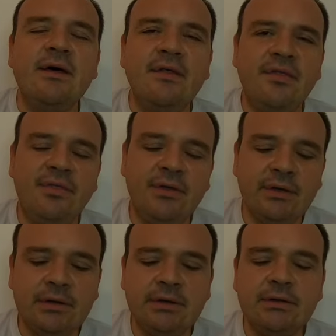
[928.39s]
uh,
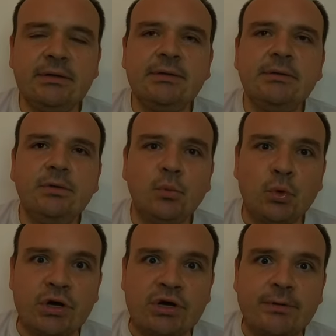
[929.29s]
the
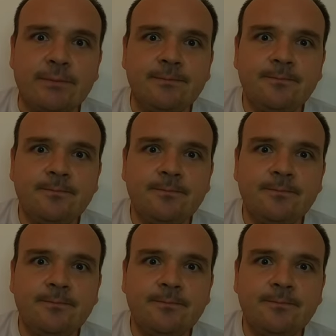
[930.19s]
war.